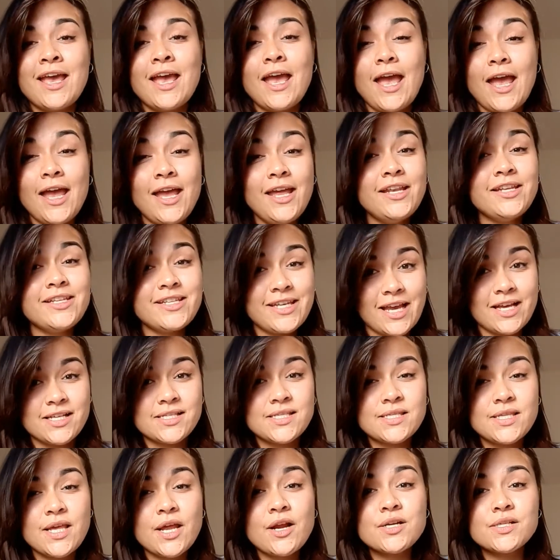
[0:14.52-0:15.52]
And
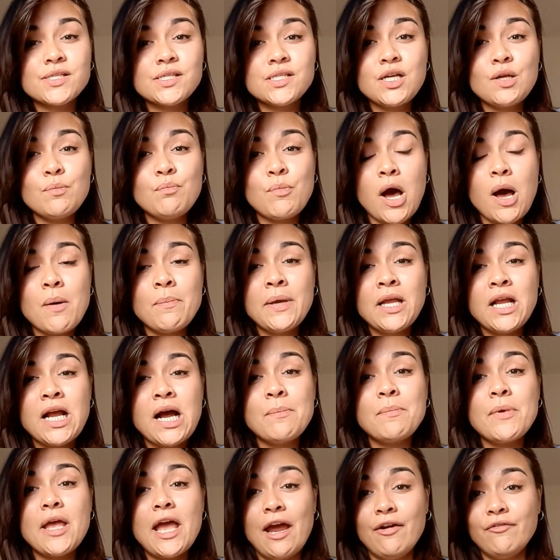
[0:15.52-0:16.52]
yes, they are still popping
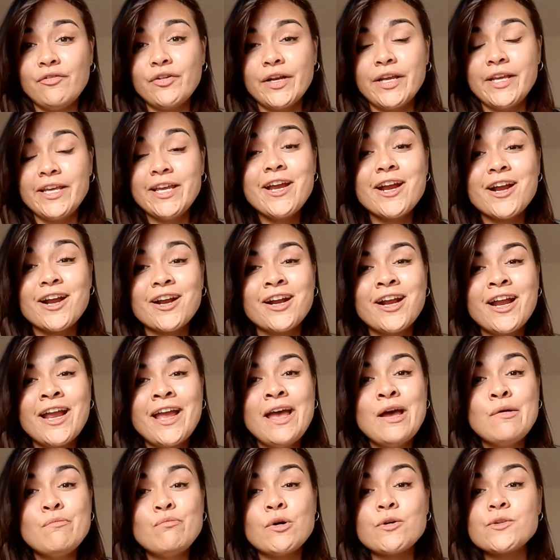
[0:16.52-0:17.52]
up every year.
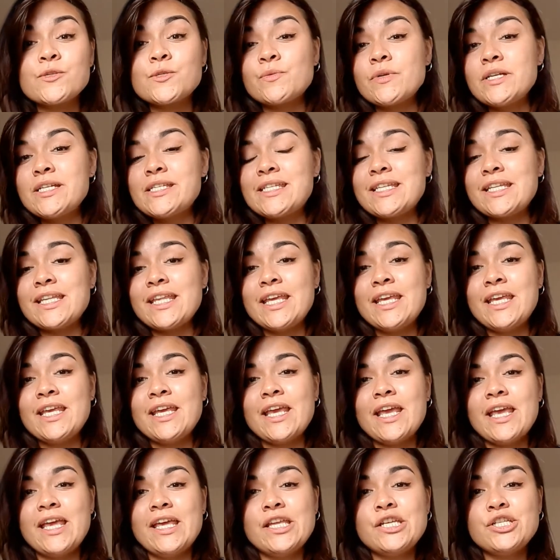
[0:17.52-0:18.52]
Most recently
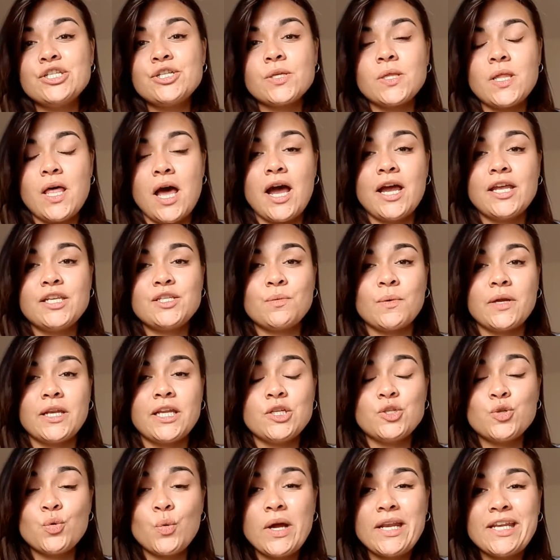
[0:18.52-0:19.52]
in July
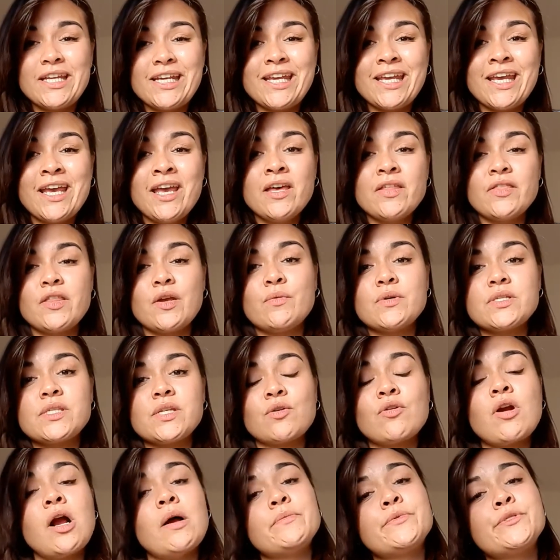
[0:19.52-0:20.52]
2020, there was a
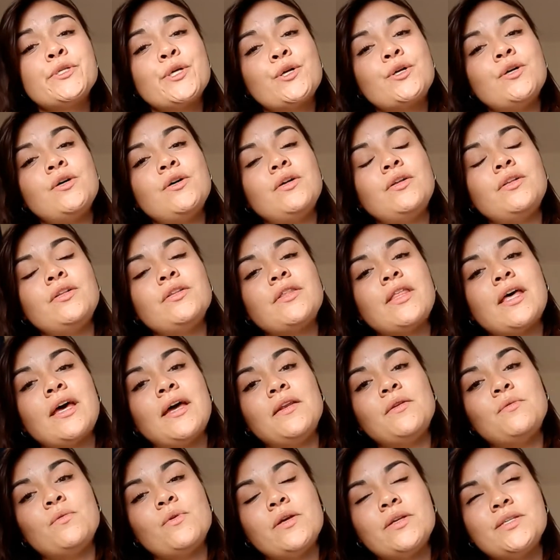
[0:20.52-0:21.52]
crop circle that
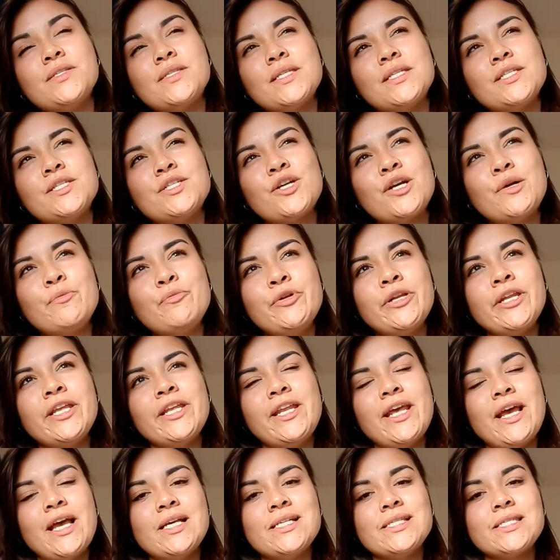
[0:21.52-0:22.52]
is interpreted
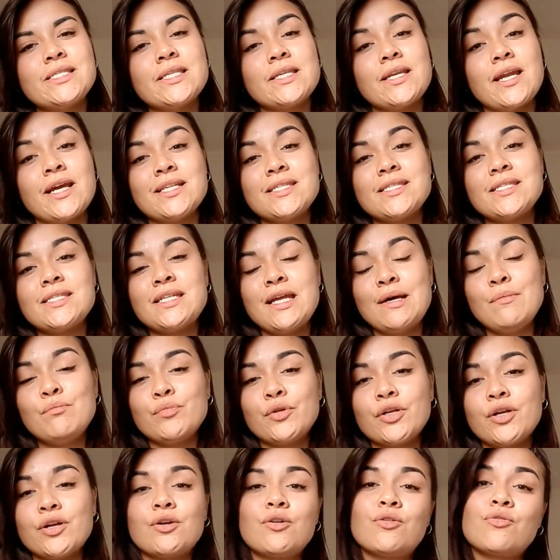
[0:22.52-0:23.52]
as the Knights
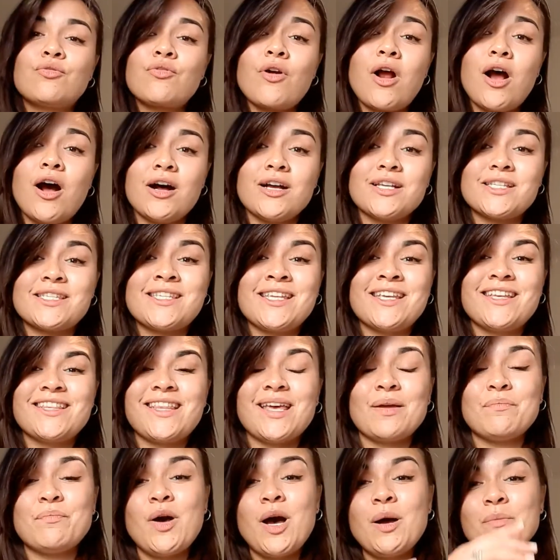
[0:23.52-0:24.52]
Templar cross
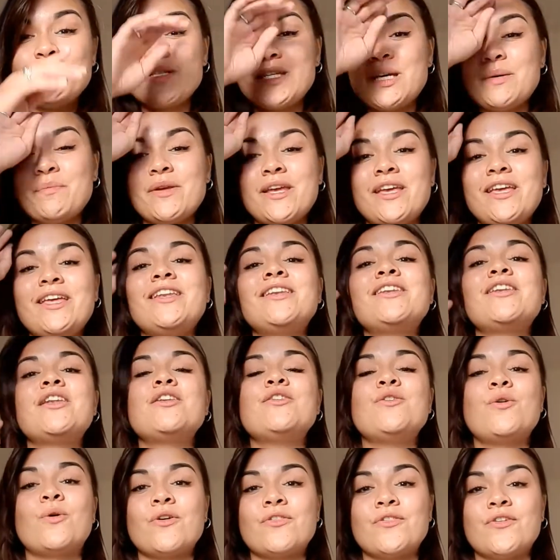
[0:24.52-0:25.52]
that popped up in
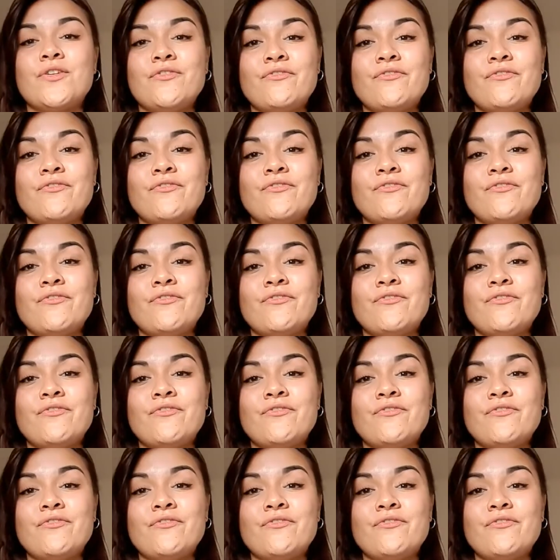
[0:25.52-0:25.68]
northern